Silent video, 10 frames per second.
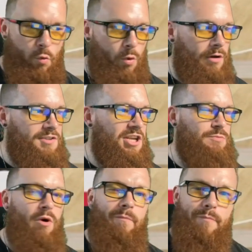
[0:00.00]
Where's his
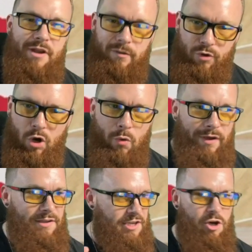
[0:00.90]
momentum going?
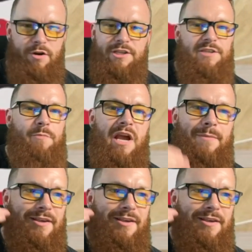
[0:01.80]
Is he already spamming